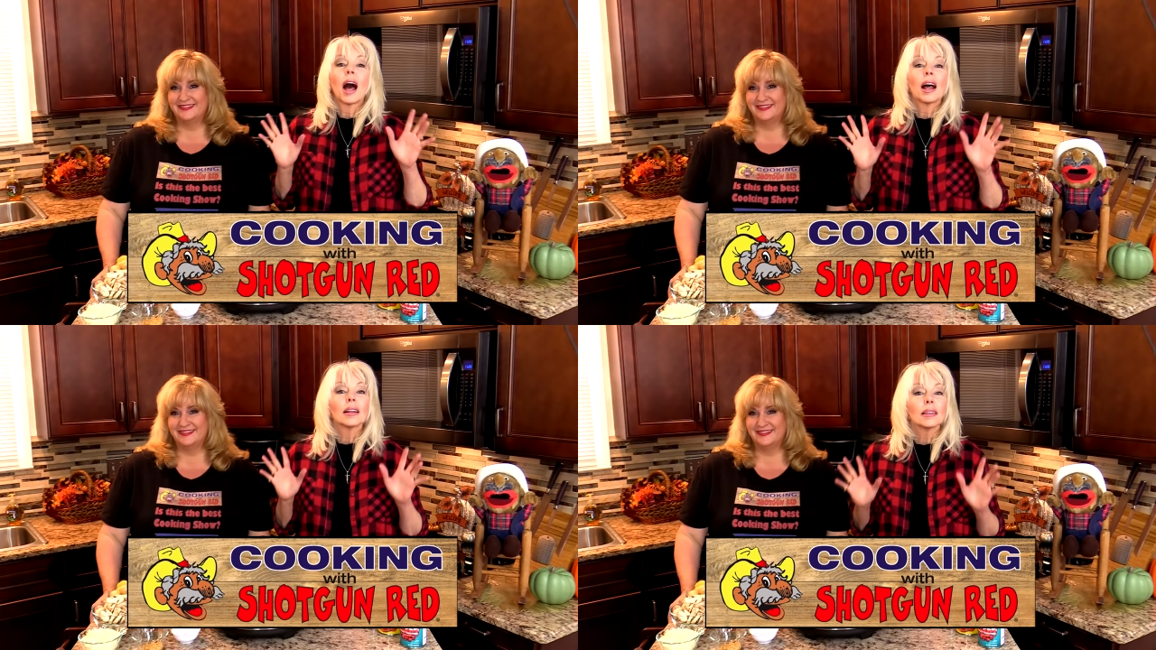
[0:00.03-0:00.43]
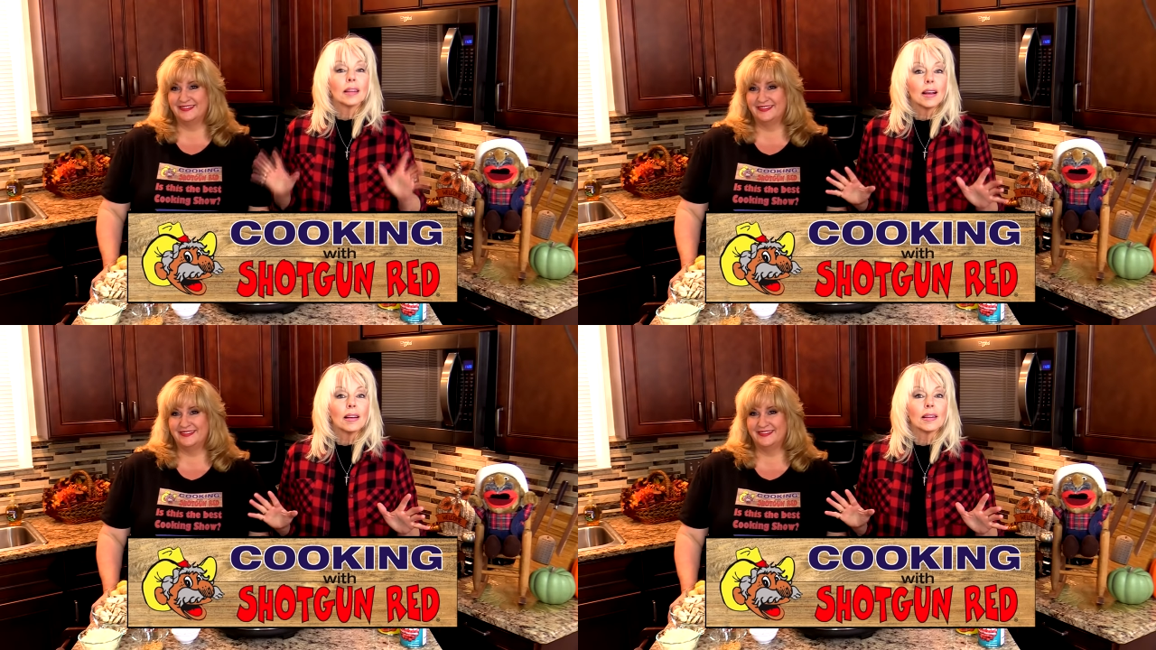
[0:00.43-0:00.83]
Speaker 1: I
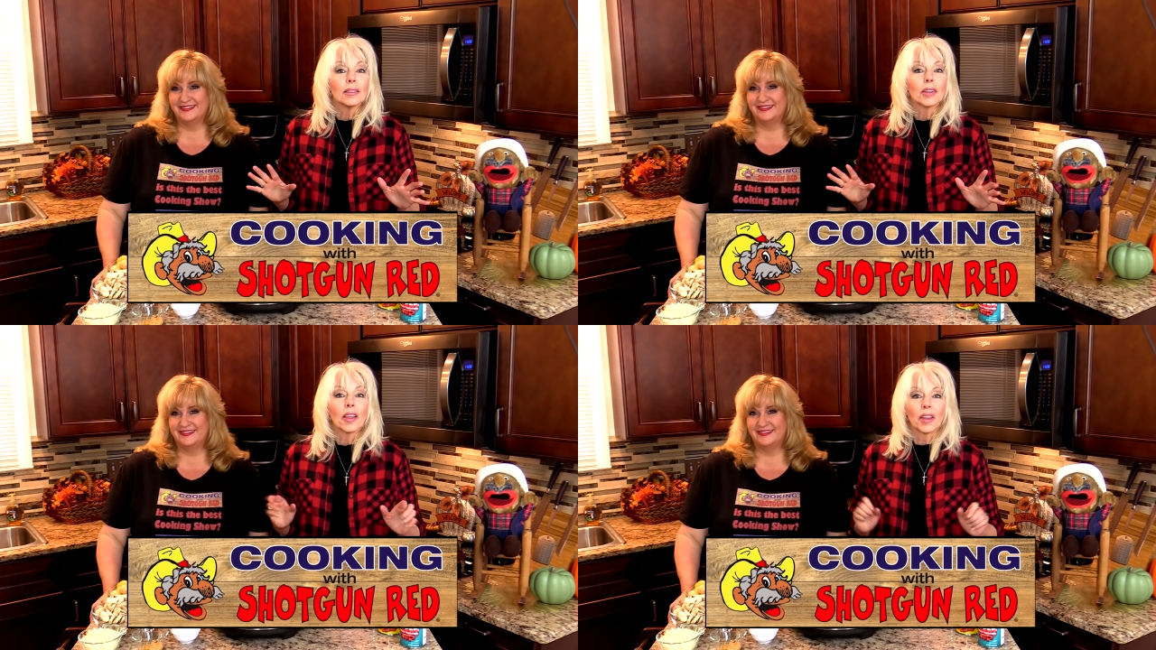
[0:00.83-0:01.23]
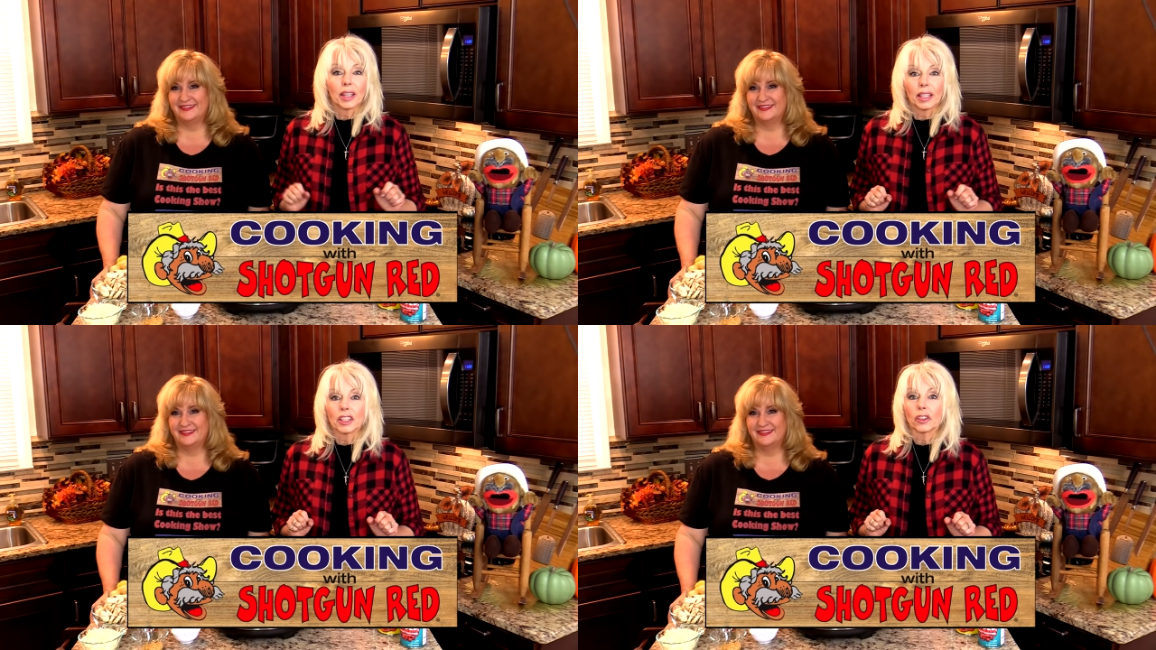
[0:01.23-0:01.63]
love that
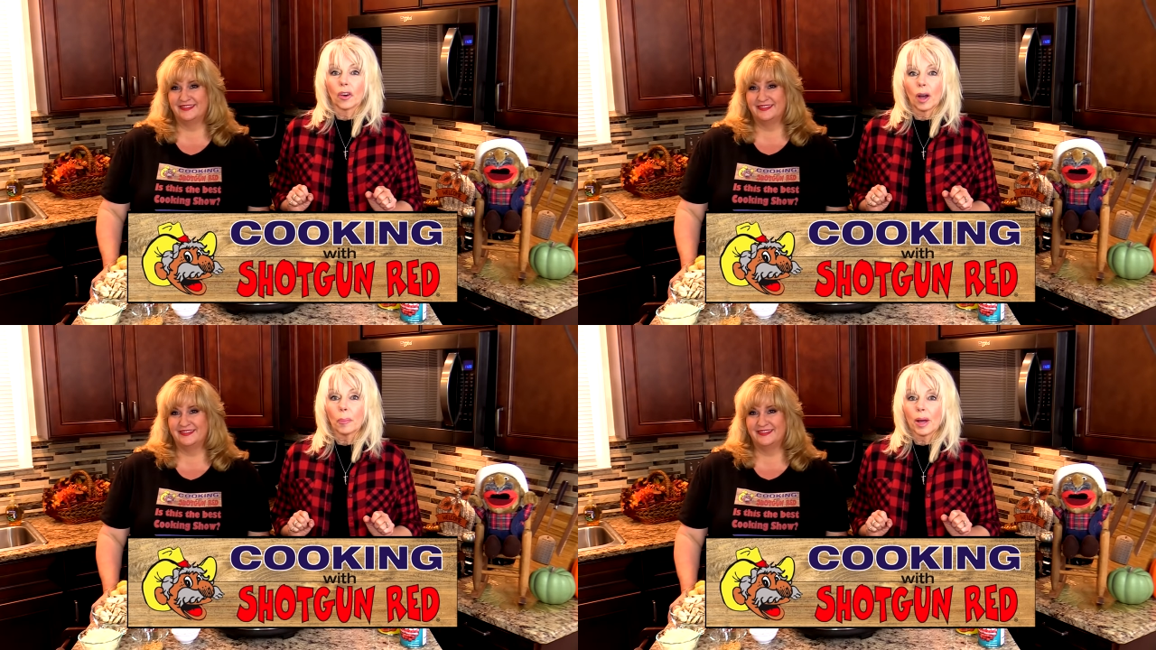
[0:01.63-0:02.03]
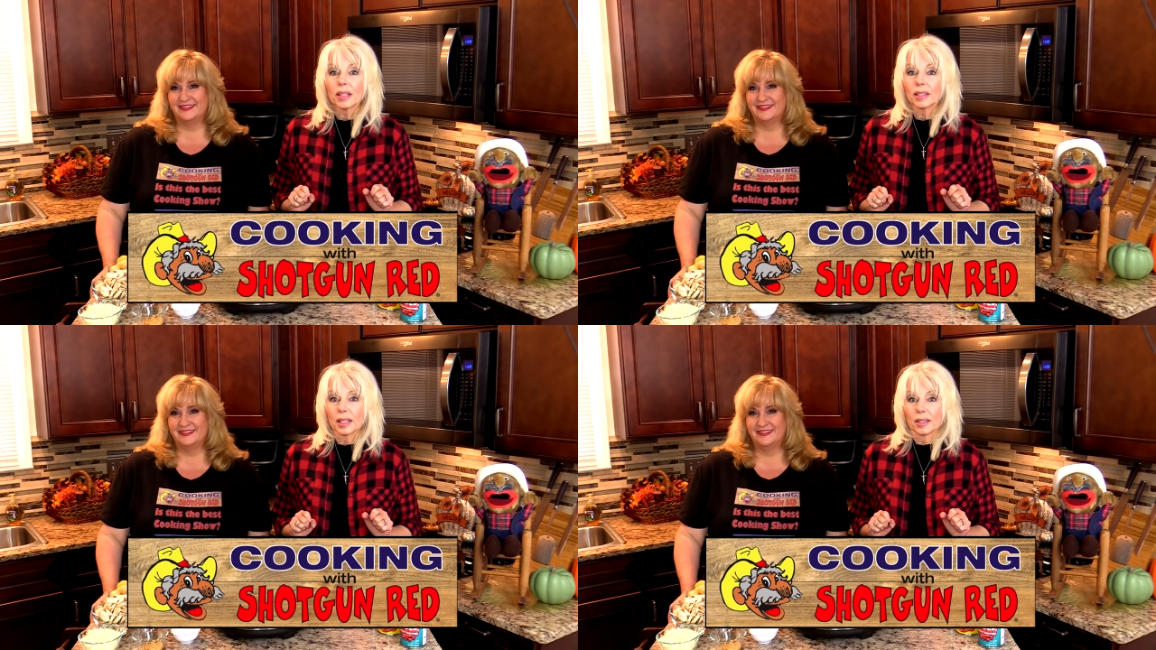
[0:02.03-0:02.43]
it is crock
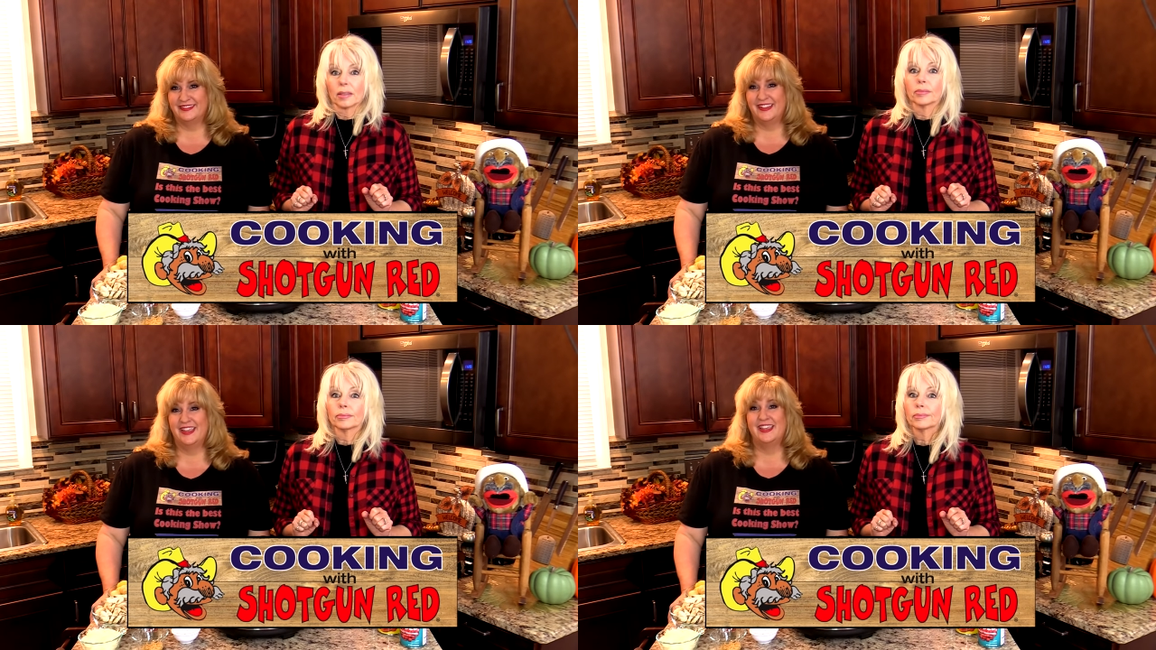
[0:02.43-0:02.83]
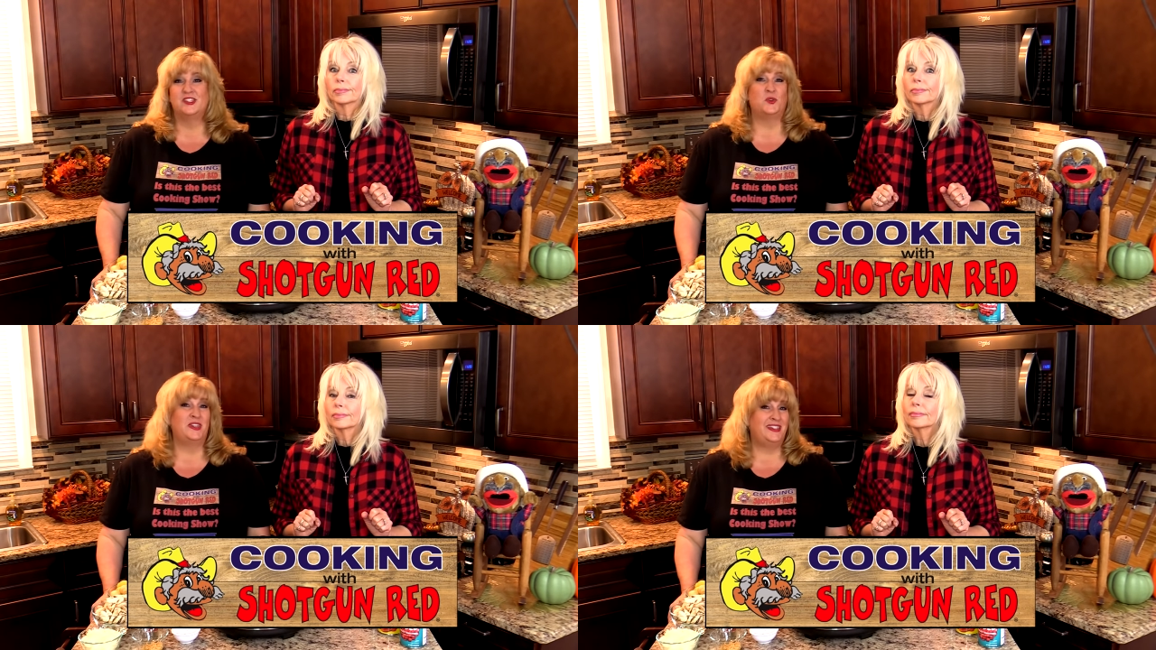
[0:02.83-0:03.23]
pot season.
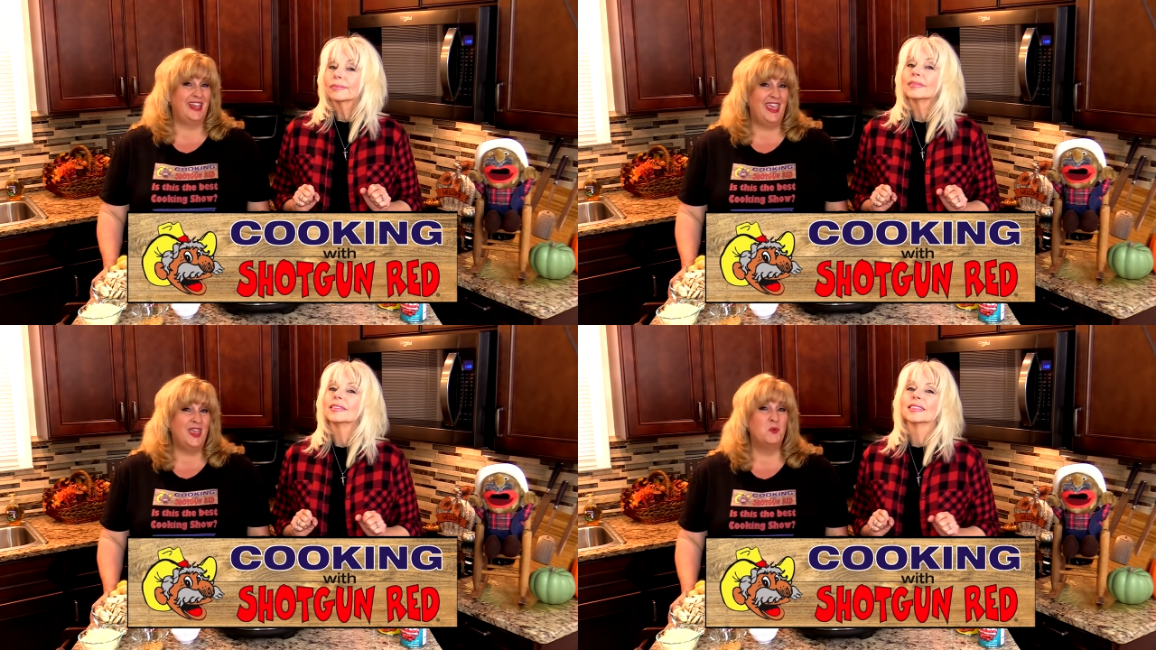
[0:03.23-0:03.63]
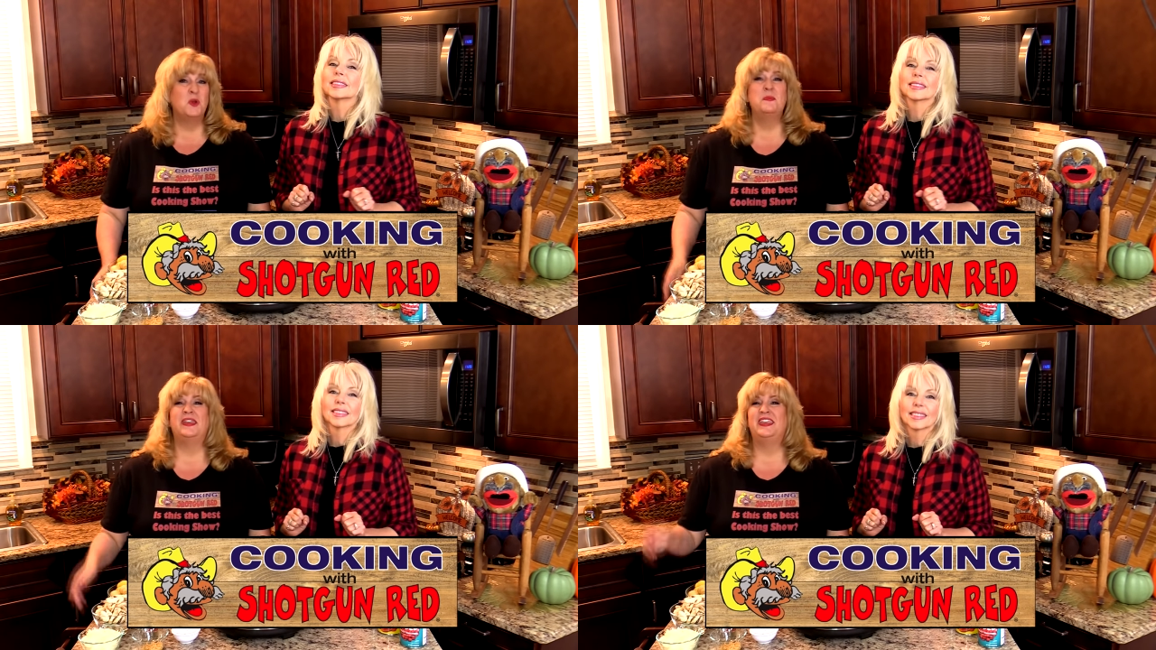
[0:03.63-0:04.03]
Speaker 2: So today
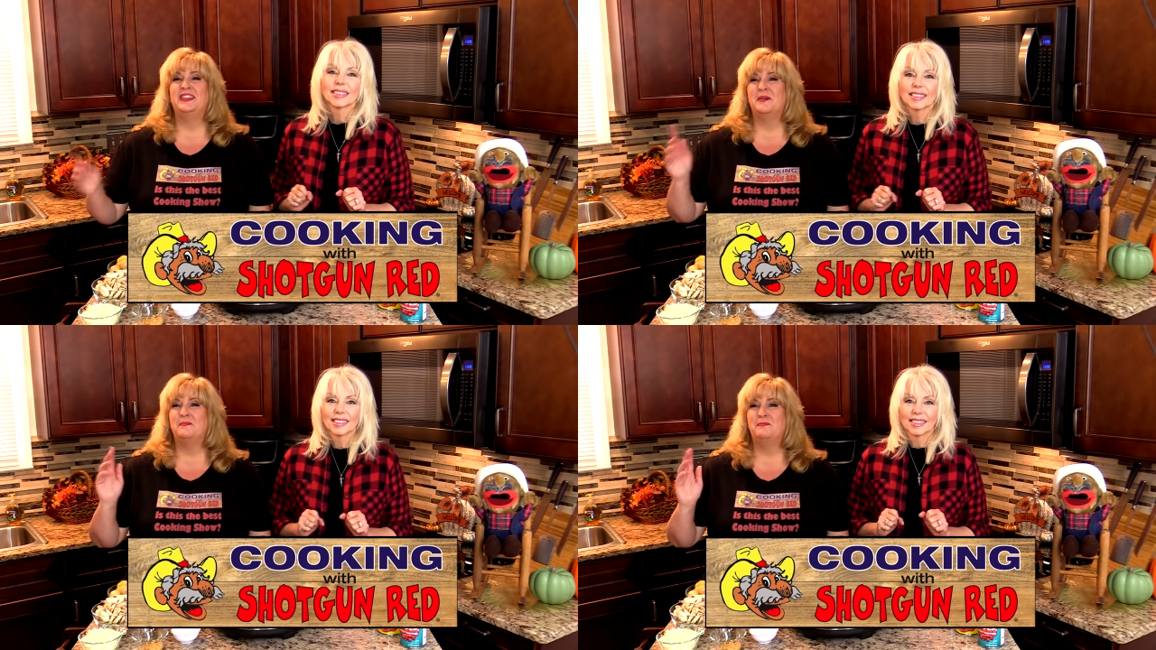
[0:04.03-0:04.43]
we're making the